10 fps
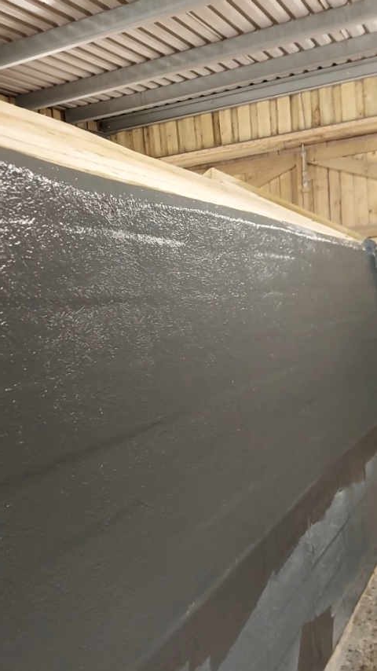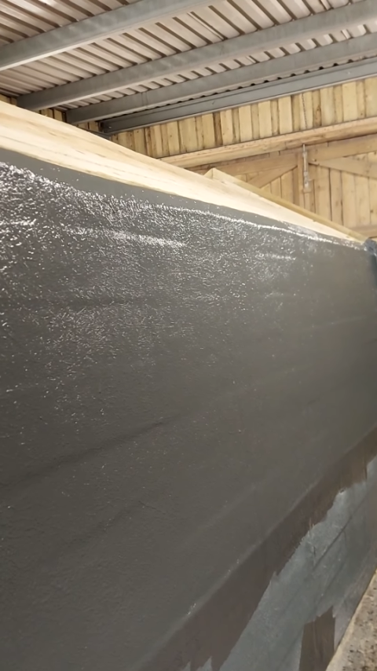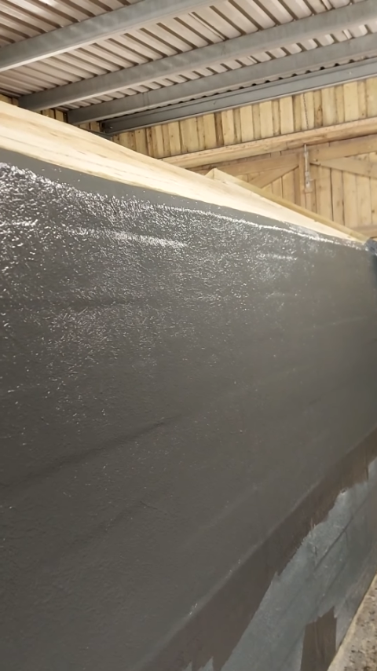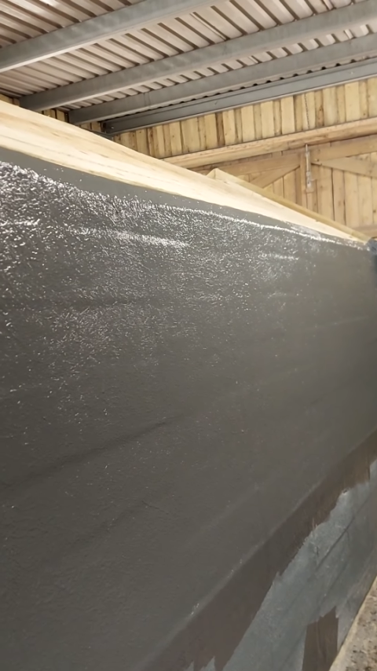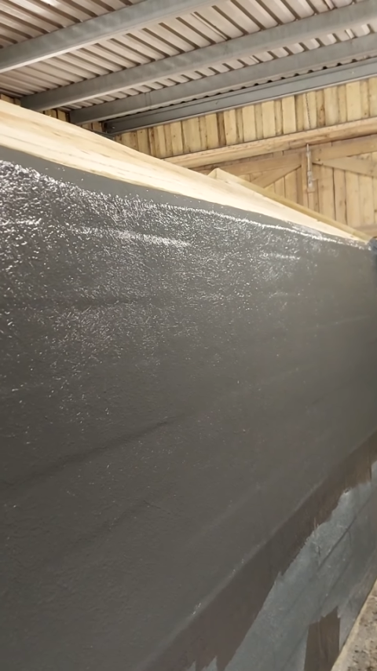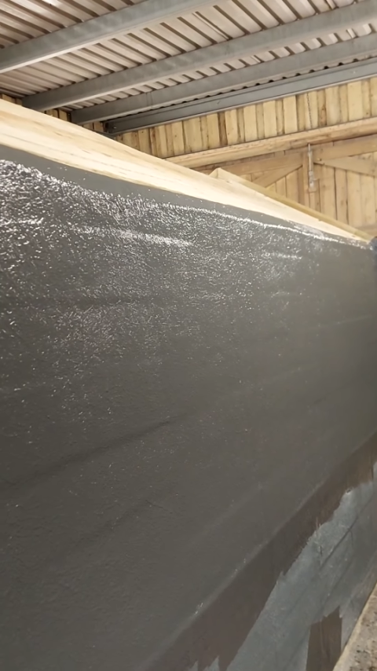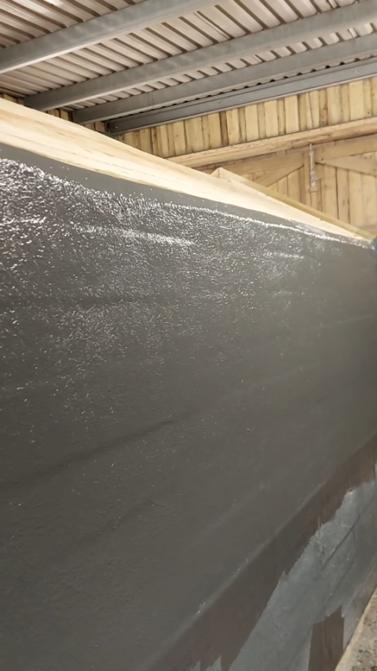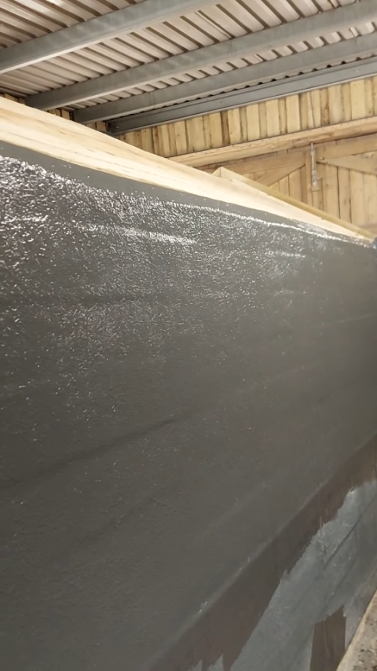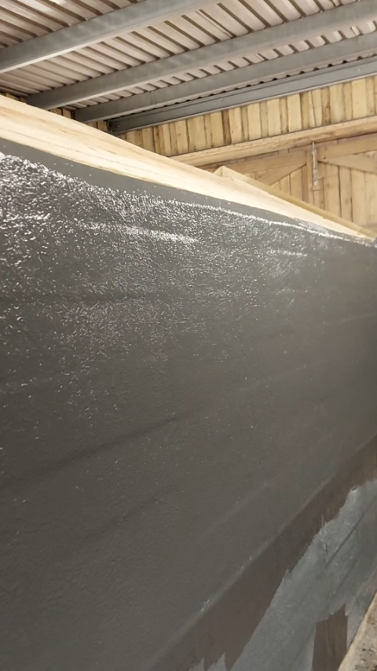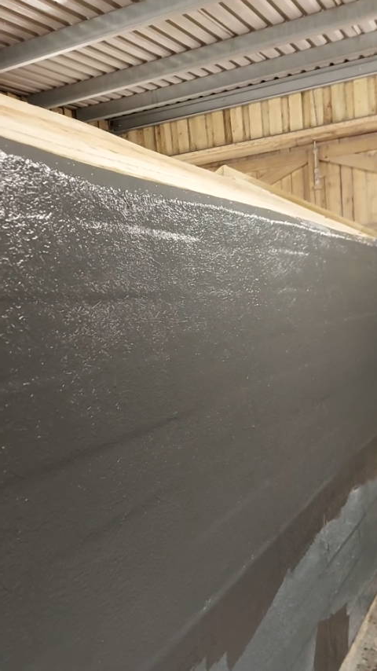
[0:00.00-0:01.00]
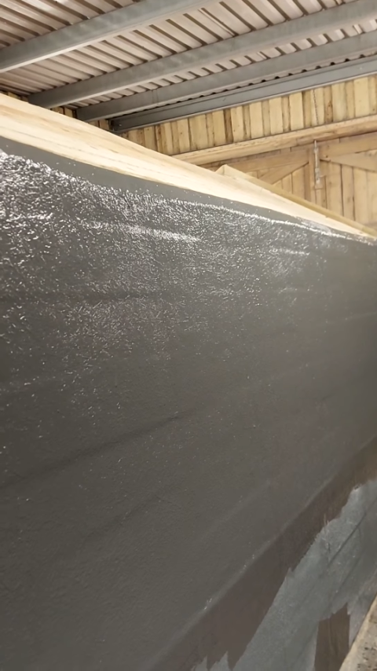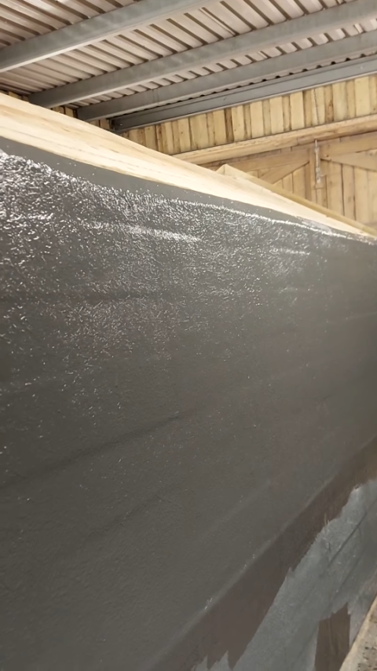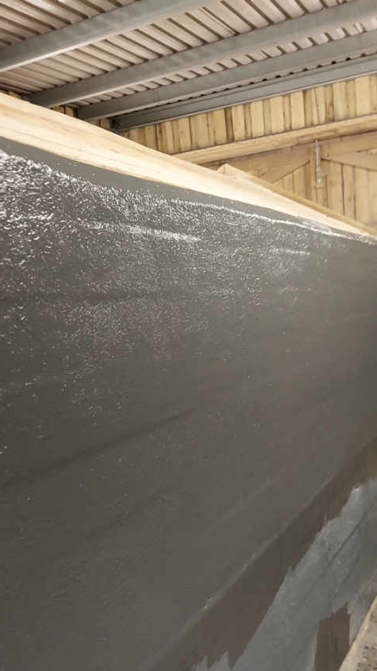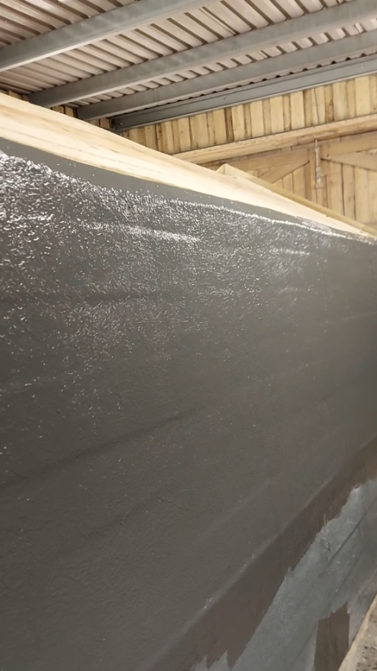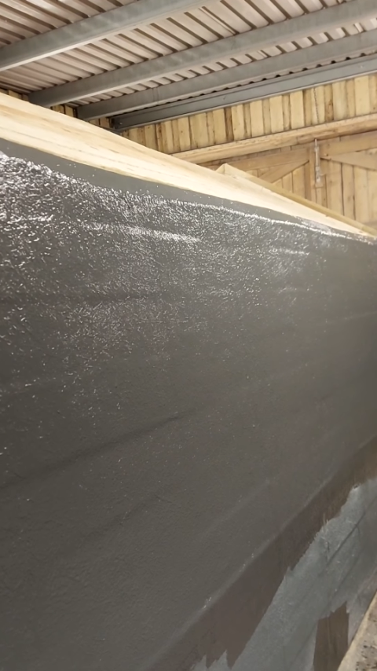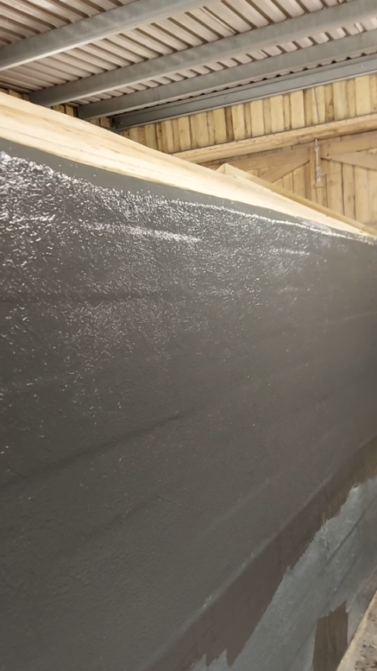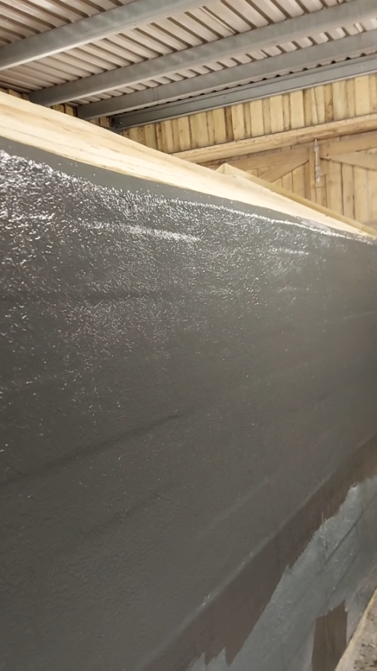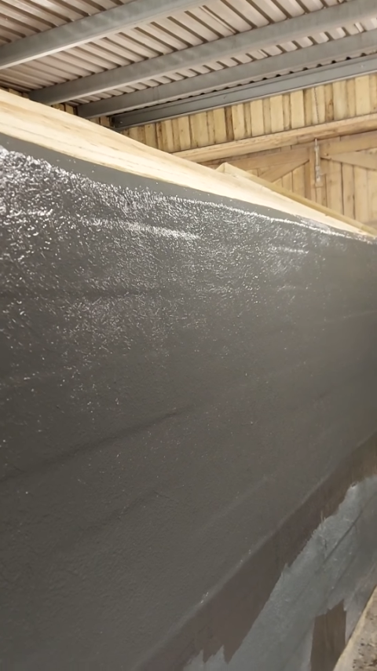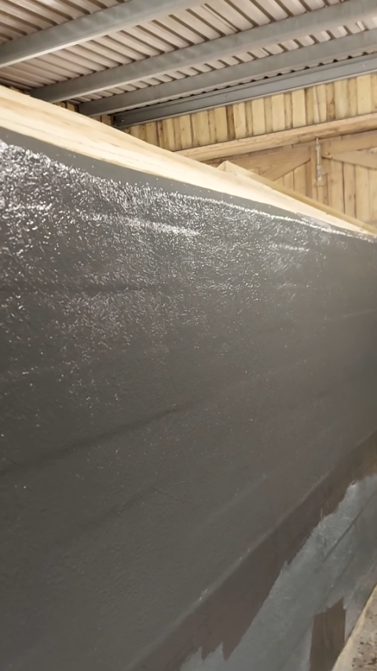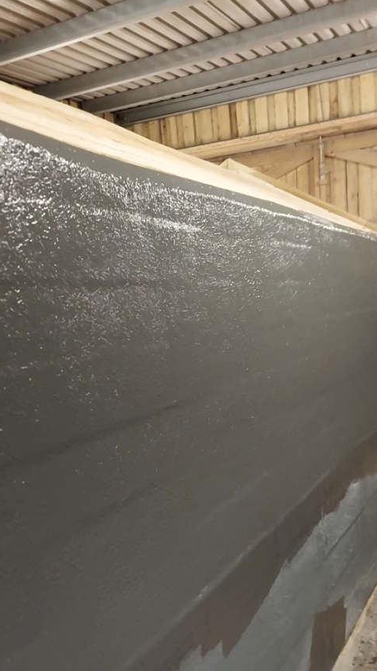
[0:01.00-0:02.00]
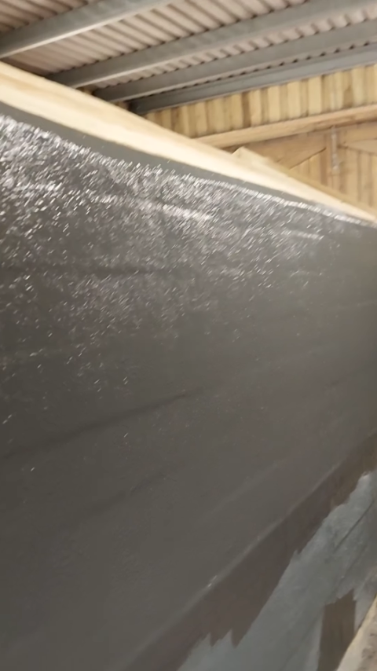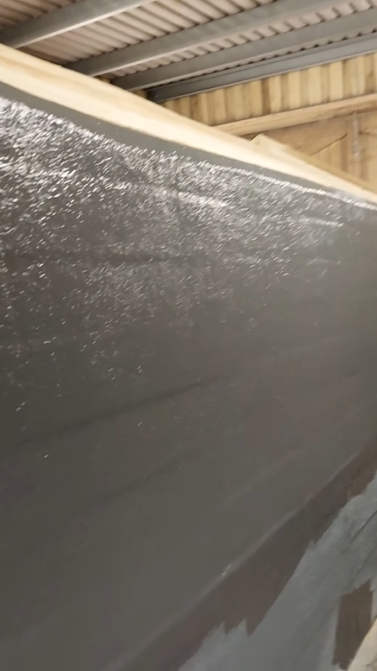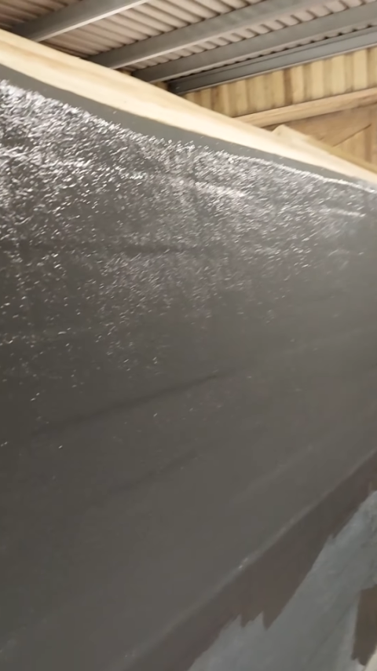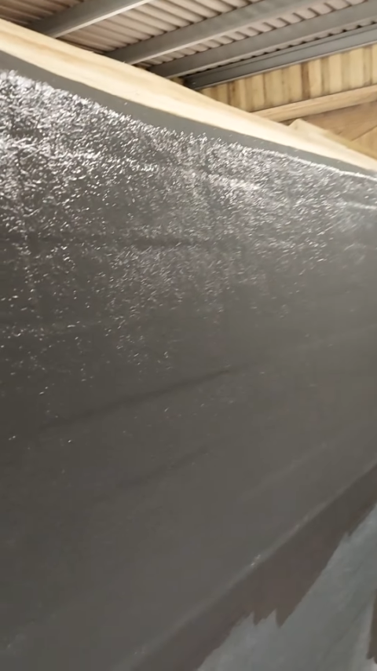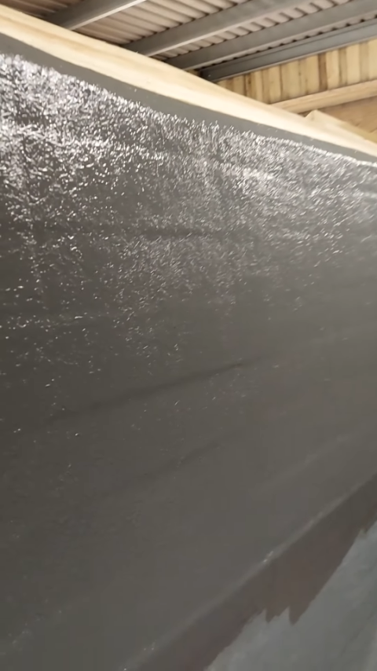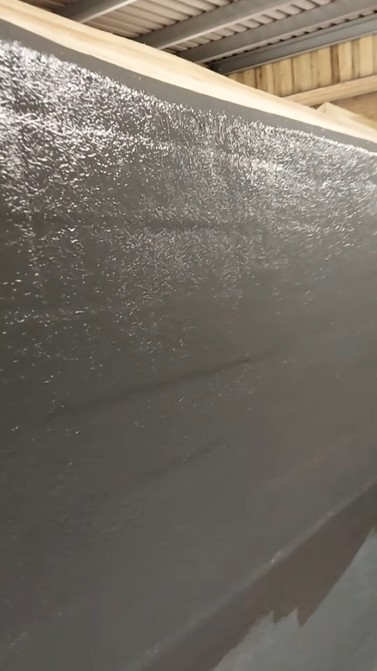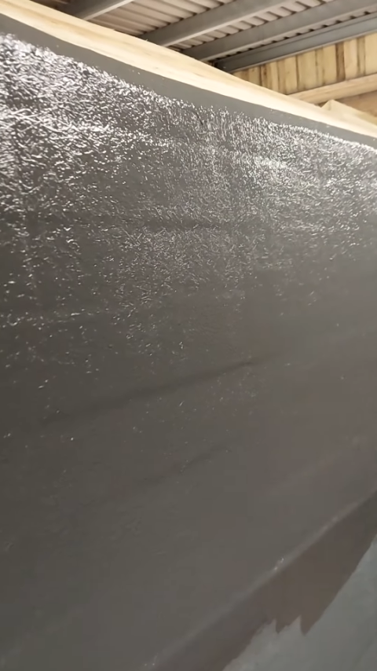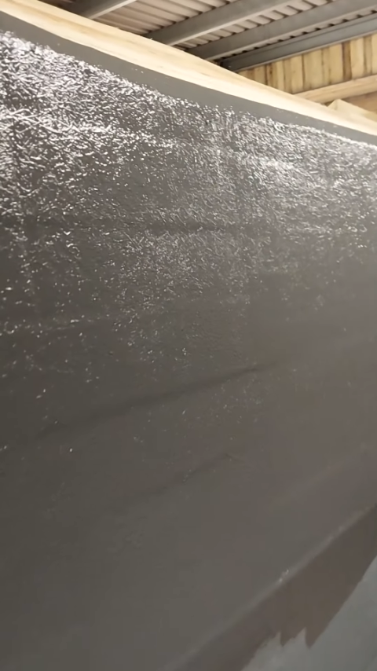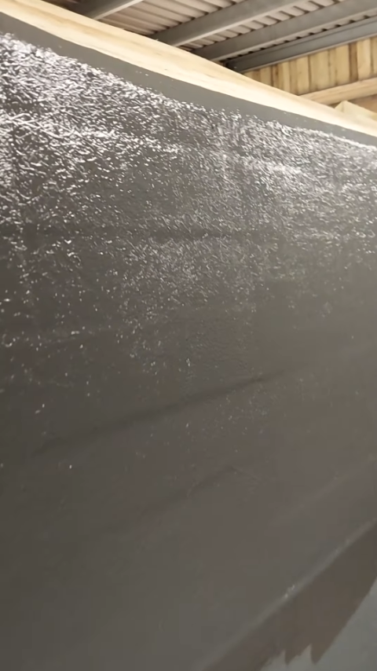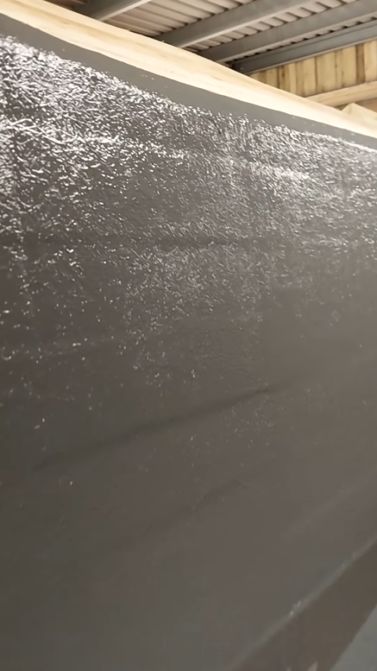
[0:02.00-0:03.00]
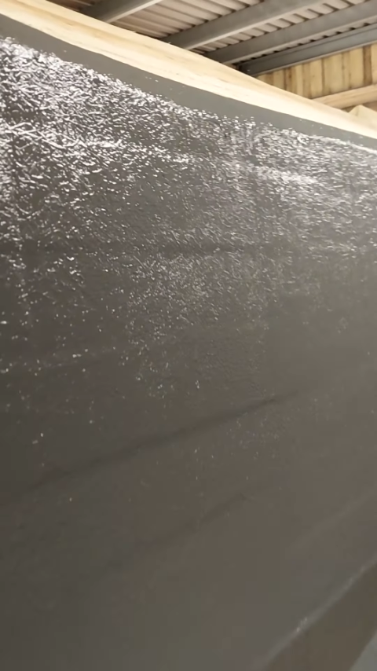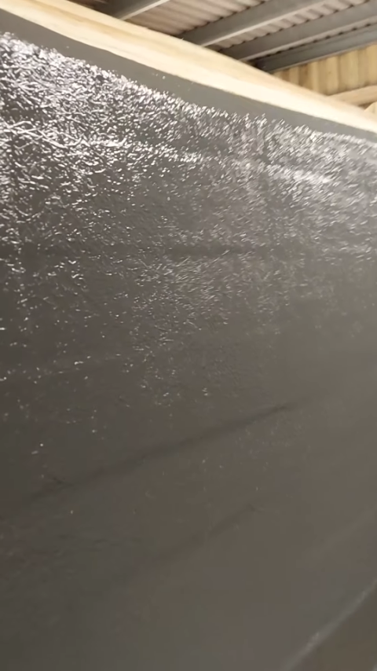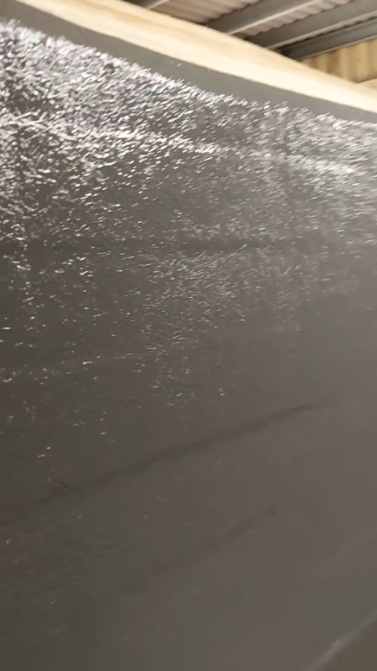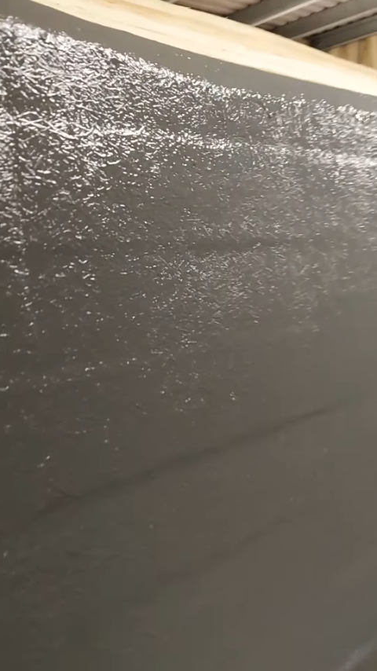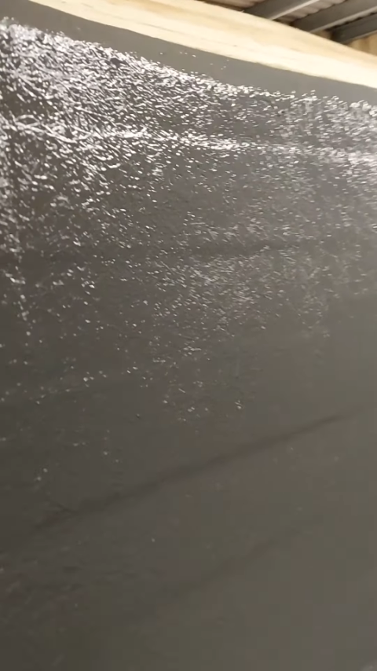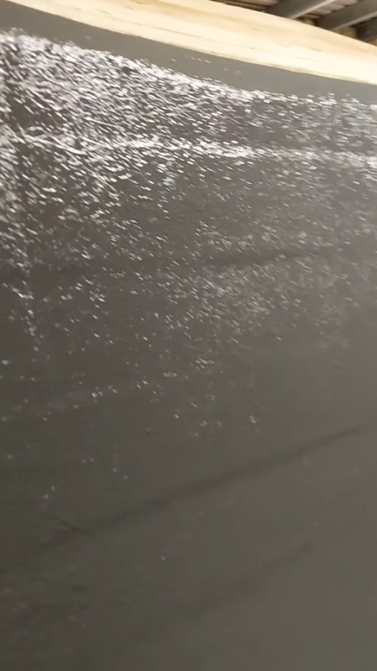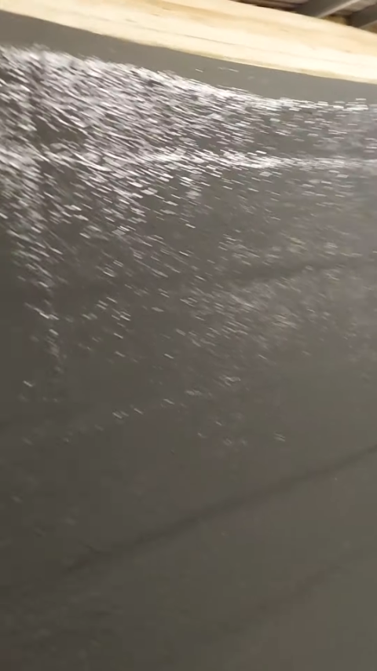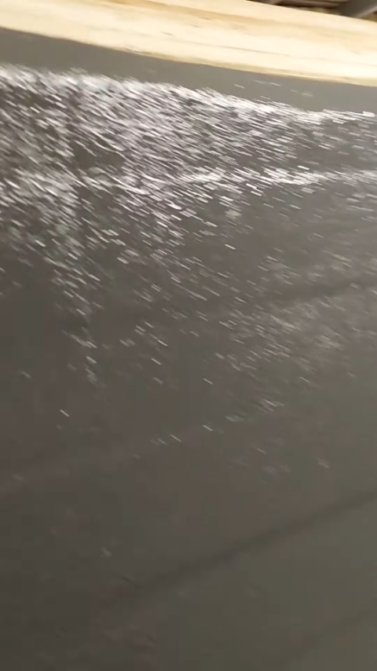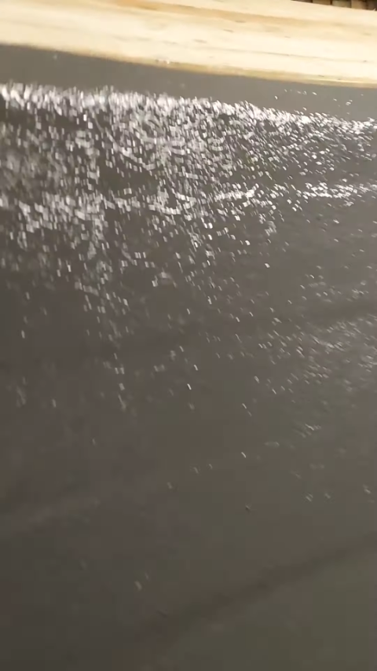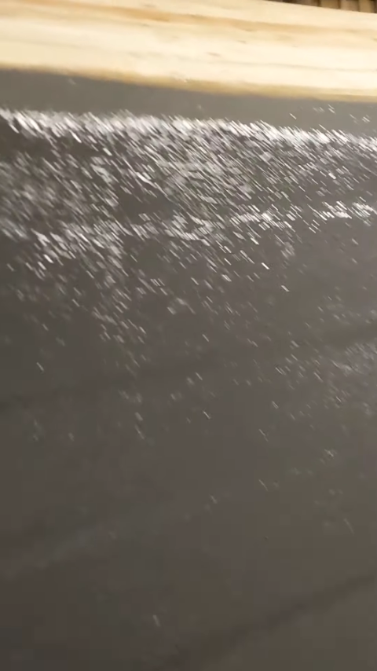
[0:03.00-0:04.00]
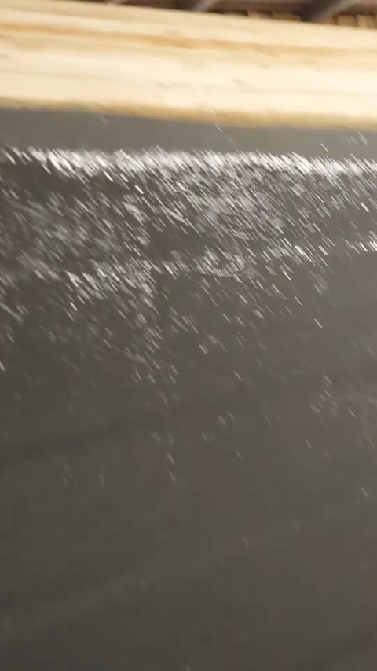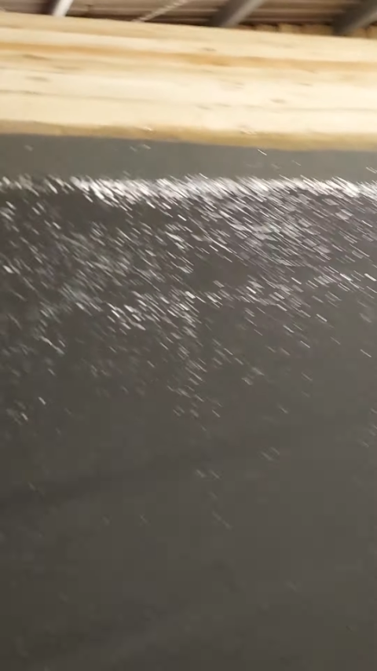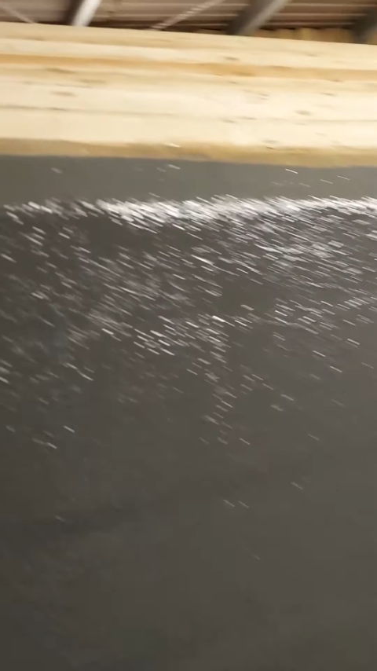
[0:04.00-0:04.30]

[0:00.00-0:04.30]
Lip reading: [unreadable: no face in view]